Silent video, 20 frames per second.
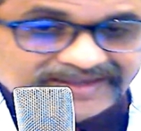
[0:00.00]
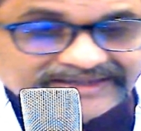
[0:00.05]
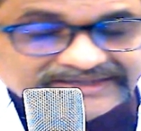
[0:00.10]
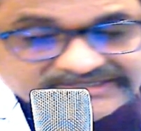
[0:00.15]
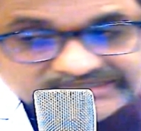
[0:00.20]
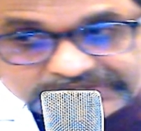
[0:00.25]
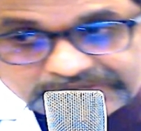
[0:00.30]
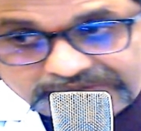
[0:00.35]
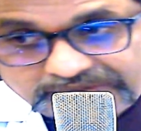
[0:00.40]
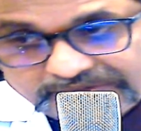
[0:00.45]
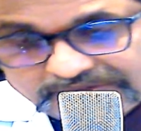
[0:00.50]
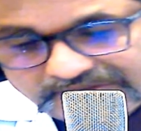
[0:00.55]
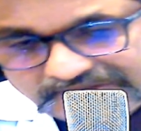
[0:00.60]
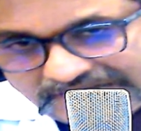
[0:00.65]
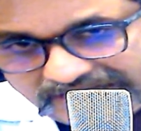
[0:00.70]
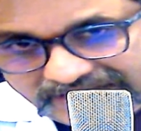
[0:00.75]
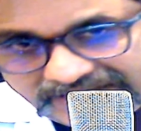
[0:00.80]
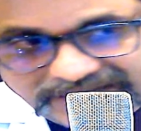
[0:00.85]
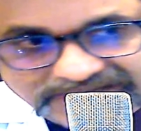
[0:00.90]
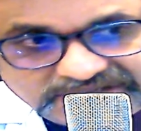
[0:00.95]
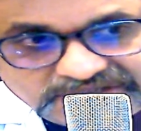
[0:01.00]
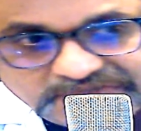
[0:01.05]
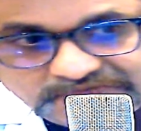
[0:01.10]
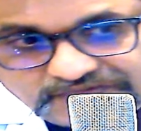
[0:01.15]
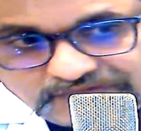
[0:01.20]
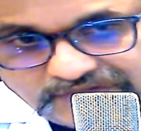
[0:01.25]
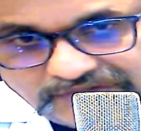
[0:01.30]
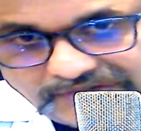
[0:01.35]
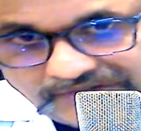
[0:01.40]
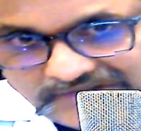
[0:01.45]
So unless you
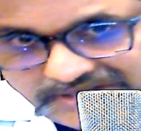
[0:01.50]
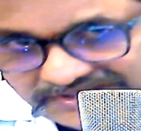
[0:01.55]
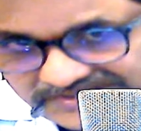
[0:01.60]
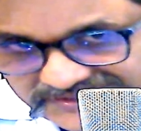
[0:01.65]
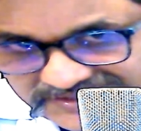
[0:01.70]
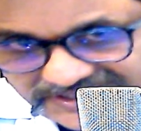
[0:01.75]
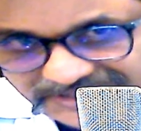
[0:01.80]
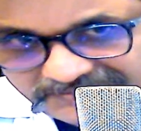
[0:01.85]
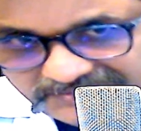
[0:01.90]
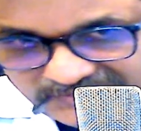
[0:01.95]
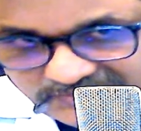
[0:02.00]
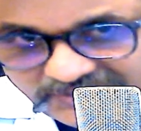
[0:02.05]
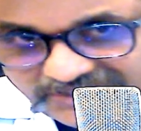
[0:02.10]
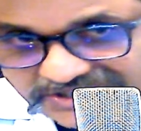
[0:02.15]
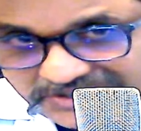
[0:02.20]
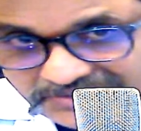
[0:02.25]
follow all the steps 1,